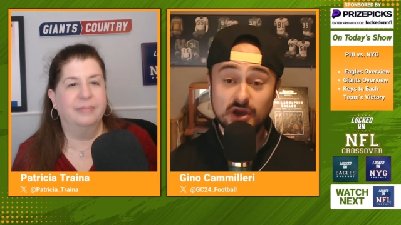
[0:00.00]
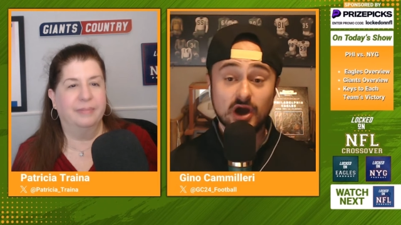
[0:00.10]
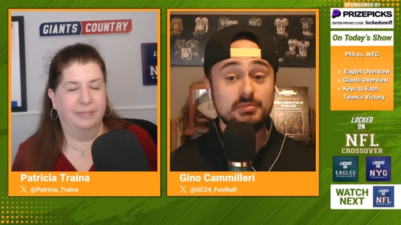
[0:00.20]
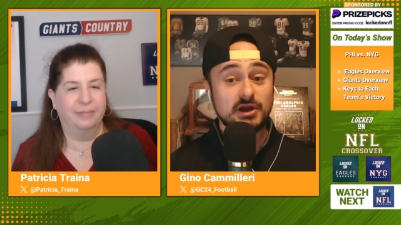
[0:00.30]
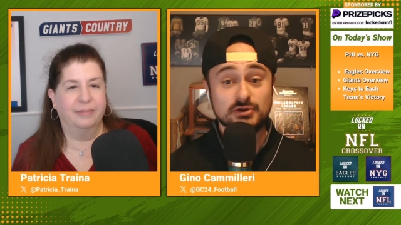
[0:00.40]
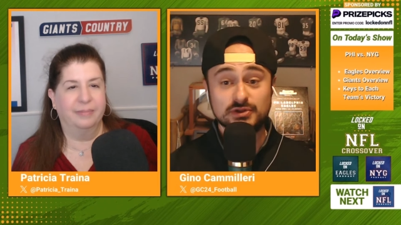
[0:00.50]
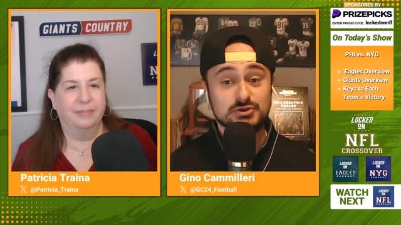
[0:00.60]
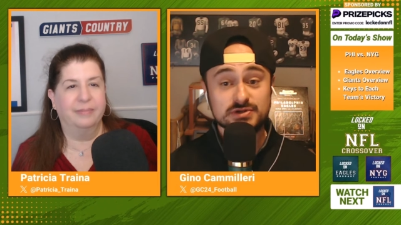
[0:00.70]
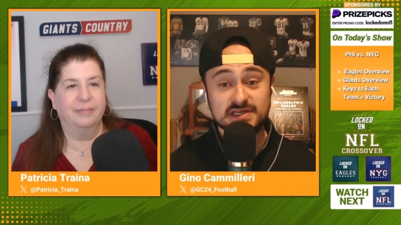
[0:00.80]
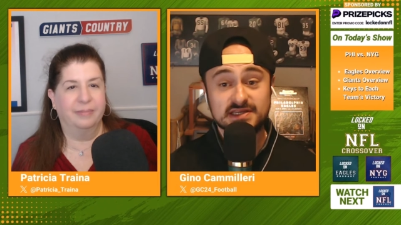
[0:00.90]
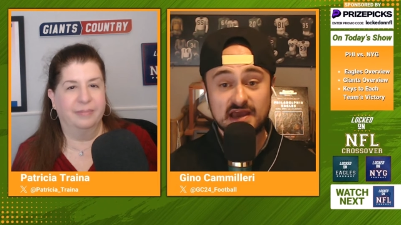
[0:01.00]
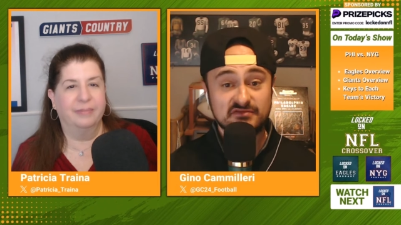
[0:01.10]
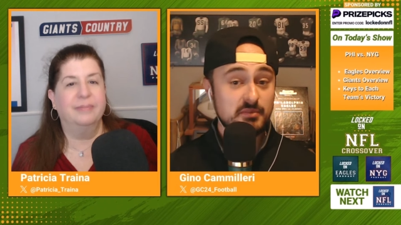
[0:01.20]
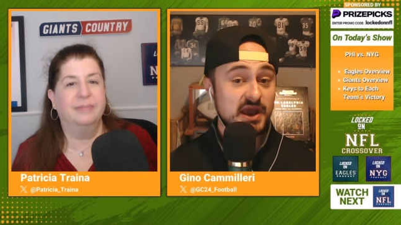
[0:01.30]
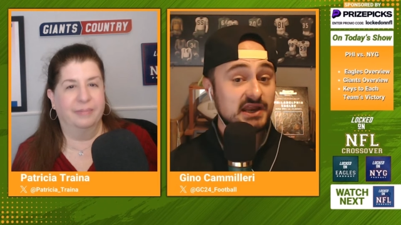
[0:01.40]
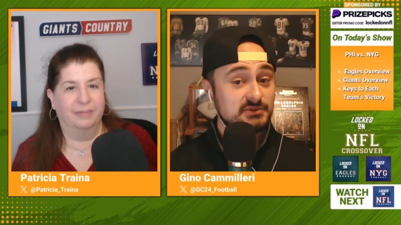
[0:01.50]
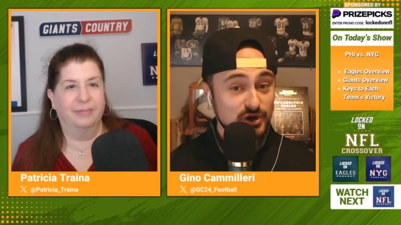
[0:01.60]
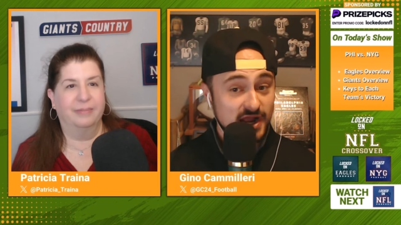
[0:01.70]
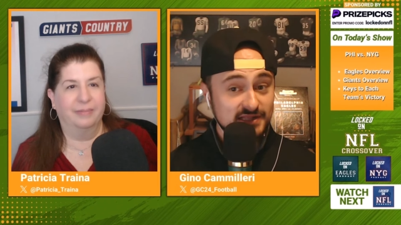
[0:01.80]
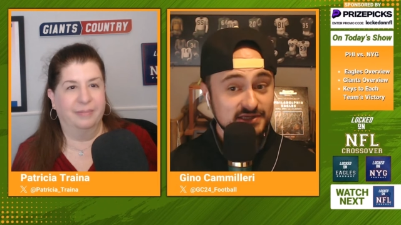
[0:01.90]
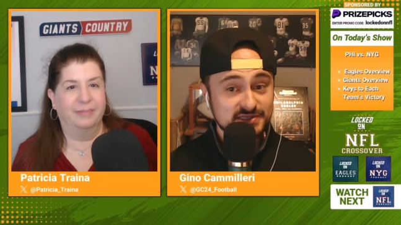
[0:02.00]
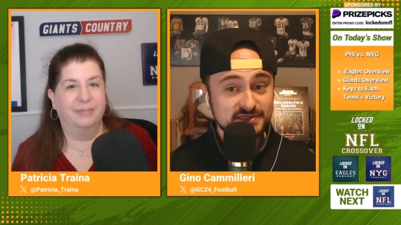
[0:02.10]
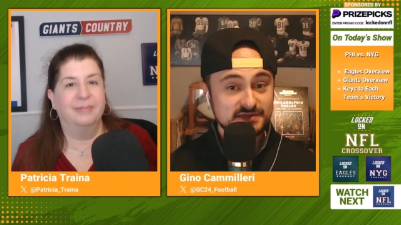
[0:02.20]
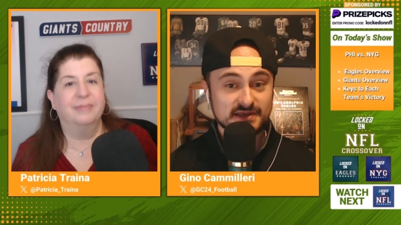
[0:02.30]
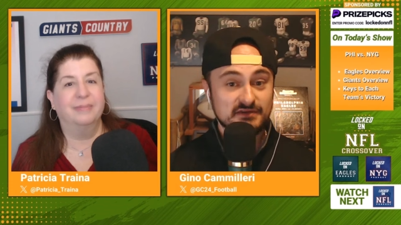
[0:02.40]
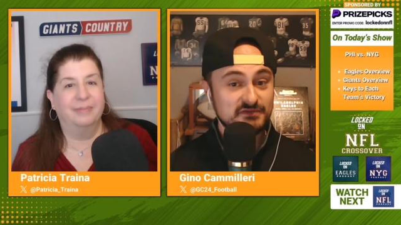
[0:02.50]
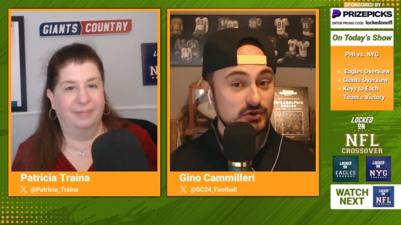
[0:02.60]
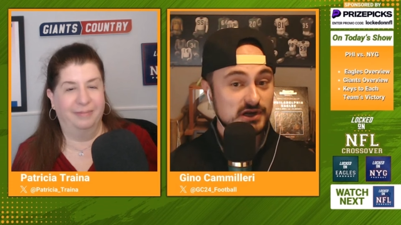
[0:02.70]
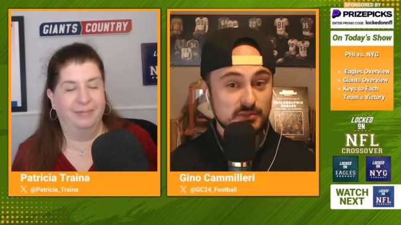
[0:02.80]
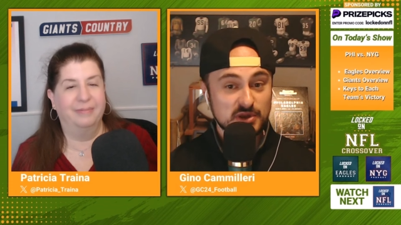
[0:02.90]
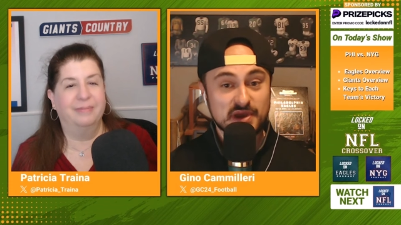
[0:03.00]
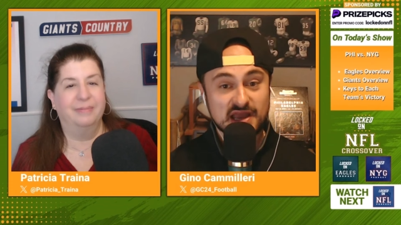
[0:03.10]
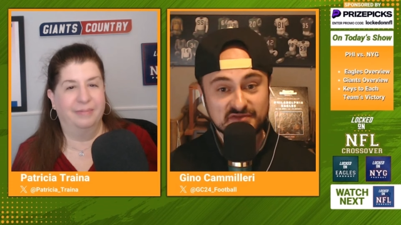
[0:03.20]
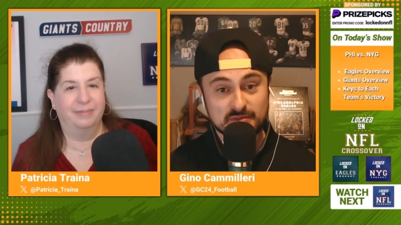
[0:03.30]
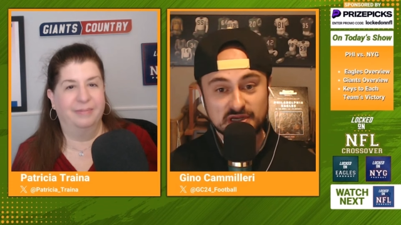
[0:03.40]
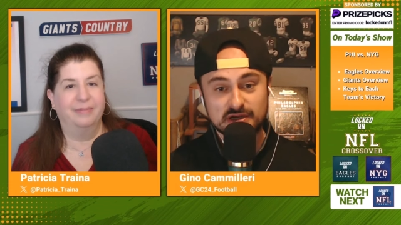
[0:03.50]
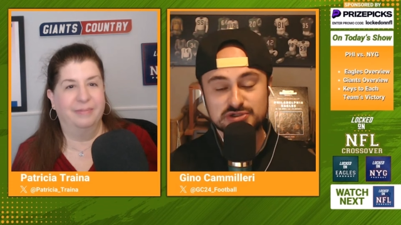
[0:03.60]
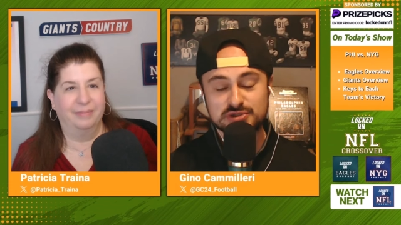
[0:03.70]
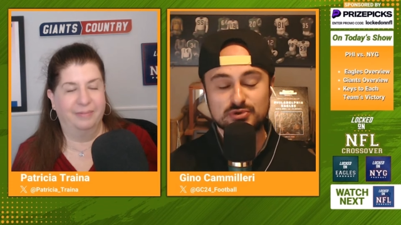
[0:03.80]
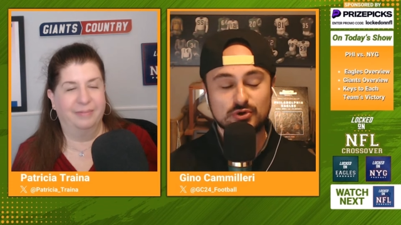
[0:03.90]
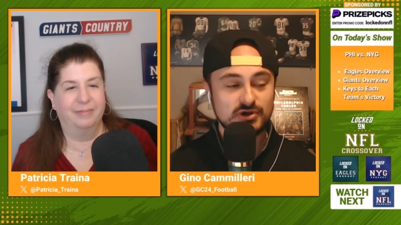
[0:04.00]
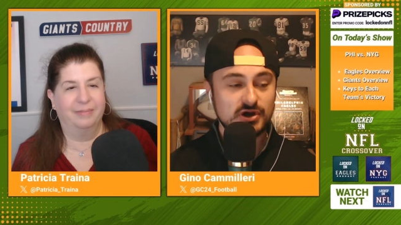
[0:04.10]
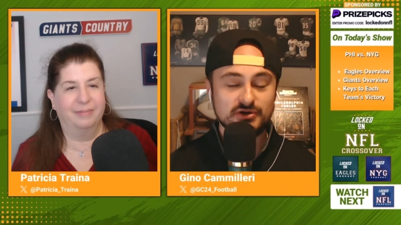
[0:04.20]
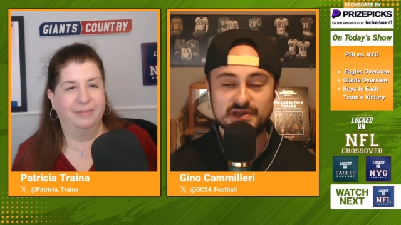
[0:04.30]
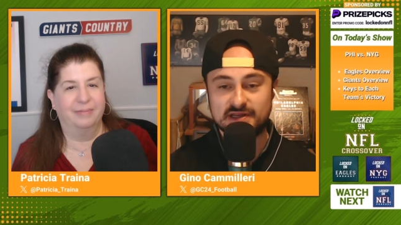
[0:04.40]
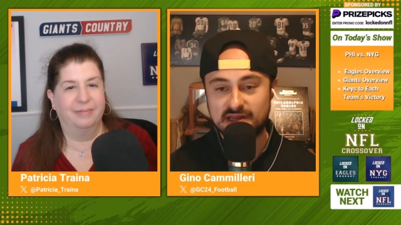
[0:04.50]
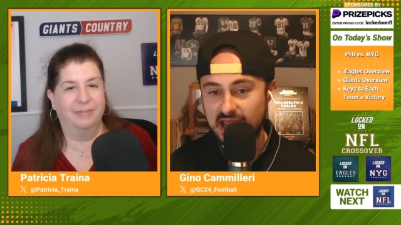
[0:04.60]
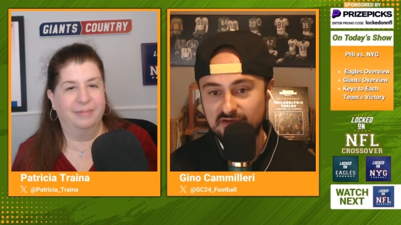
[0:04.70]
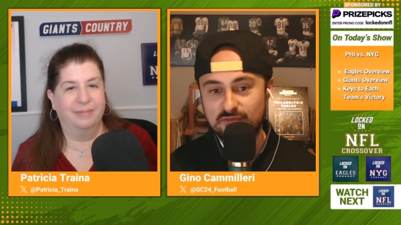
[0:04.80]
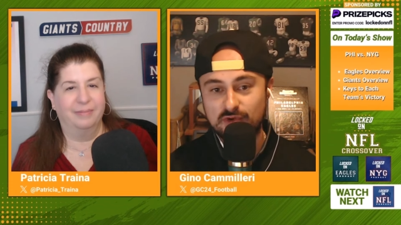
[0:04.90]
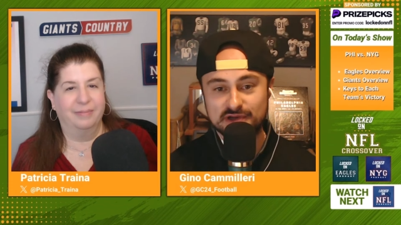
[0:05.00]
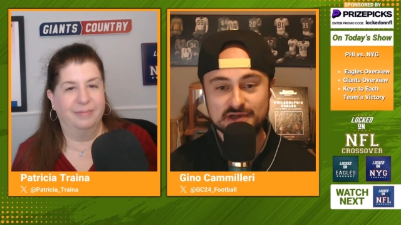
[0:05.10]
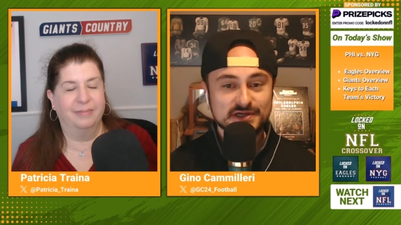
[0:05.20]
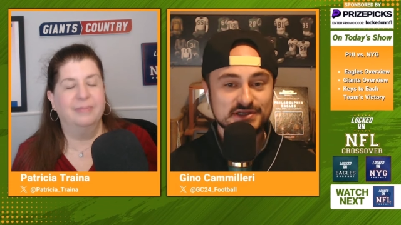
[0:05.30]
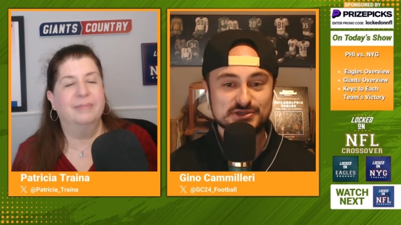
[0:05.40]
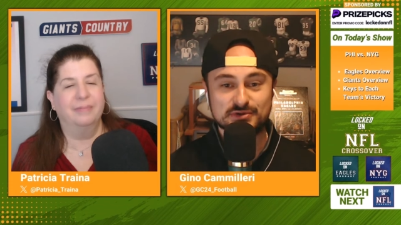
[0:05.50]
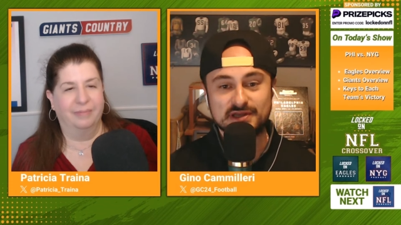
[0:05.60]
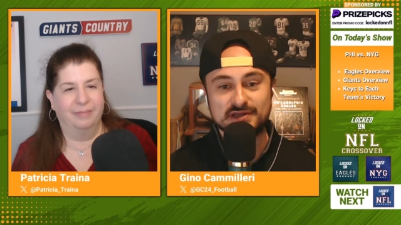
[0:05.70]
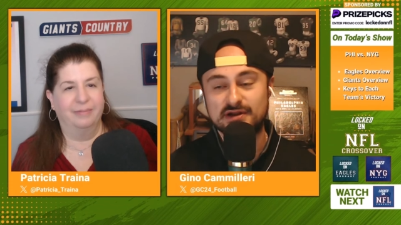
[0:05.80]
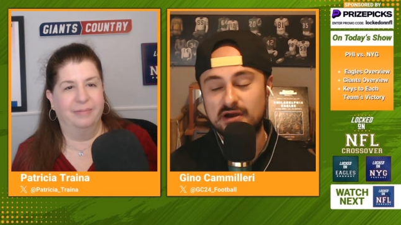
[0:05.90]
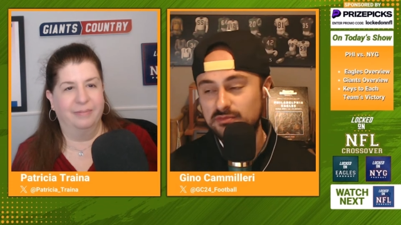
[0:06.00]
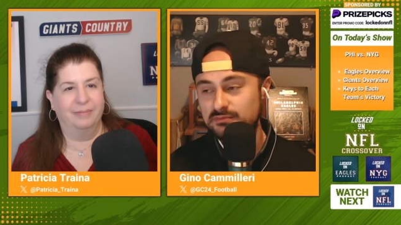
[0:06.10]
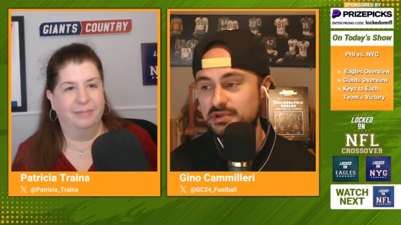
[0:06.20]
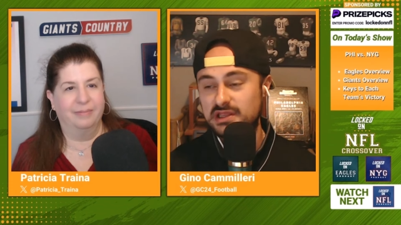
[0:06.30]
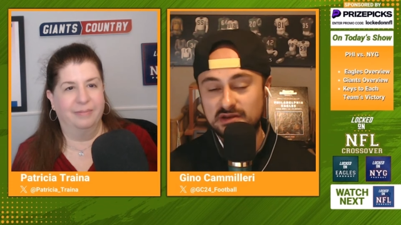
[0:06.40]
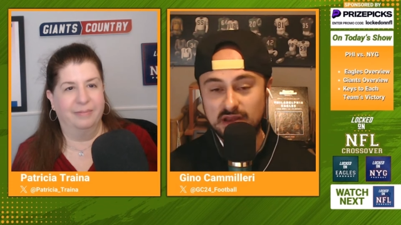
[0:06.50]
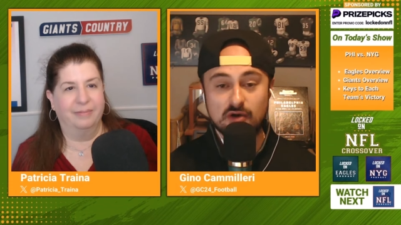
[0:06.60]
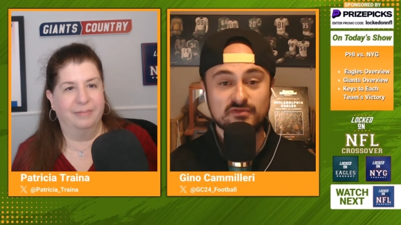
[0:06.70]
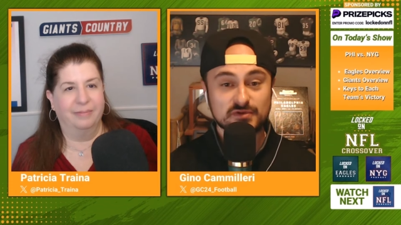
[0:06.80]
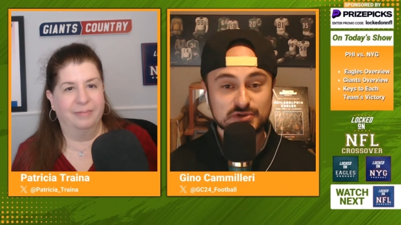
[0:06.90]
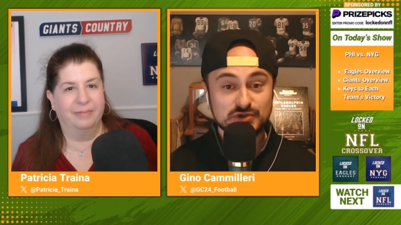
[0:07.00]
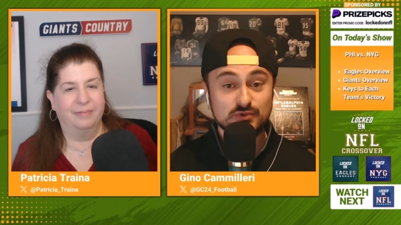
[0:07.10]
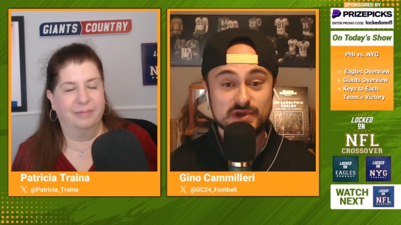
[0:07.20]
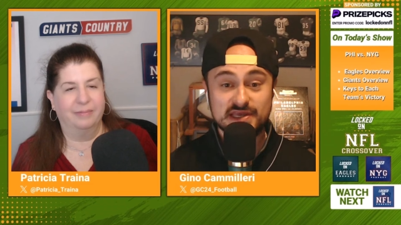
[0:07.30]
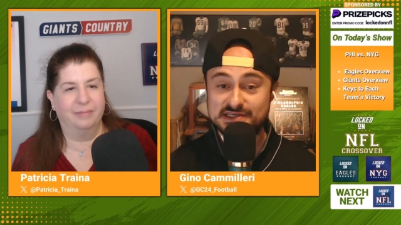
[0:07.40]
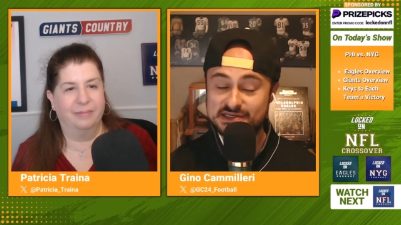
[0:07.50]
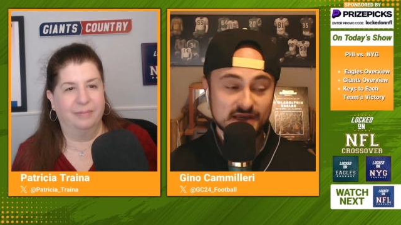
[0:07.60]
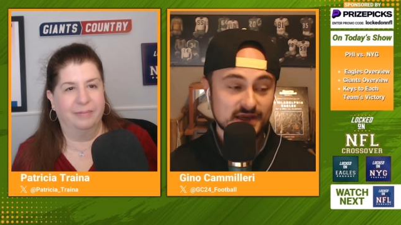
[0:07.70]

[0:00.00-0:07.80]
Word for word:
Speaker 1: apparently you need to have a padded practice if you are coming back from concussion protocol. He didn't have one, so he ended up being out for two weeks.